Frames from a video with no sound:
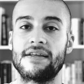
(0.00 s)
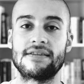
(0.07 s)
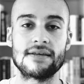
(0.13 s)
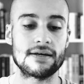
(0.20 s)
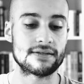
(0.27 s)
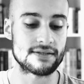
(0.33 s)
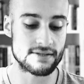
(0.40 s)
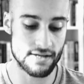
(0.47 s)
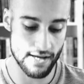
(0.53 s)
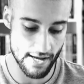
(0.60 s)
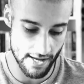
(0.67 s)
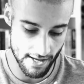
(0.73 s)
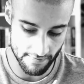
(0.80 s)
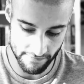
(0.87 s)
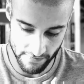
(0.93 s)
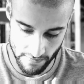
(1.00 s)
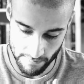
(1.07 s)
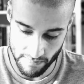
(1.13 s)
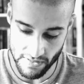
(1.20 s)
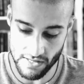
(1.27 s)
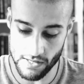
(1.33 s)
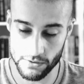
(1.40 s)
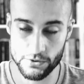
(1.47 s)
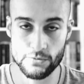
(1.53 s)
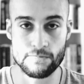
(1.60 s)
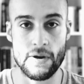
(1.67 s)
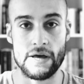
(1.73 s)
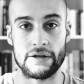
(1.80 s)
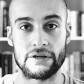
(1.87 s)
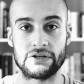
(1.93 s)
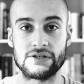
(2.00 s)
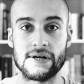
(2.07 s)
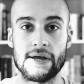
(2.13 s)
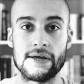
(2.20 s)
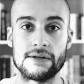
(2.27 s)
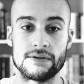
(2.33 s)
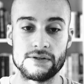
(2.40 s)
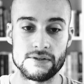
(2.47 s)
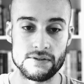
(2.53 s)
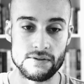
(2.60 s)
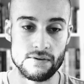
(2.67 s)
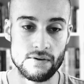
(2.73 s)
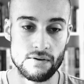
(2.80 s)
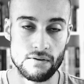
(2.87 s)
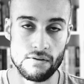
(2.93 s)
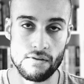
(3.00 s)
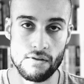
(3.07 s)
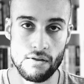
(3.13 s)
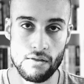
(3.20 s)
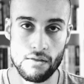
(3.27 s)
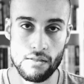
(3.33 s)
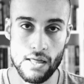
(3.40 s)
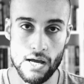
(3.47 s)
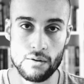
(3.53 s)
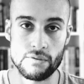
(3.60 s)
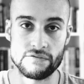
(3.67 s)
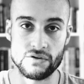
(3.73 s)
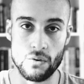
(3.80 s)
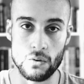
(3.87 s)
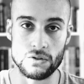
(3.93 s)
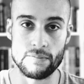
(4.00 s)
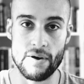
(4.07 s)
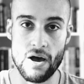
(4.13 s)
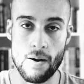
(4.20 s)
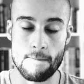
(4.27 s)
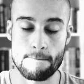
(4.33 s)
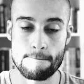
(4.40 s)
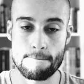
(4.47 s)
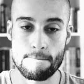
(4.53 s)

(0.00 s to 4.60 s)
It doesn't have to be a dramatic change, like we've talked about.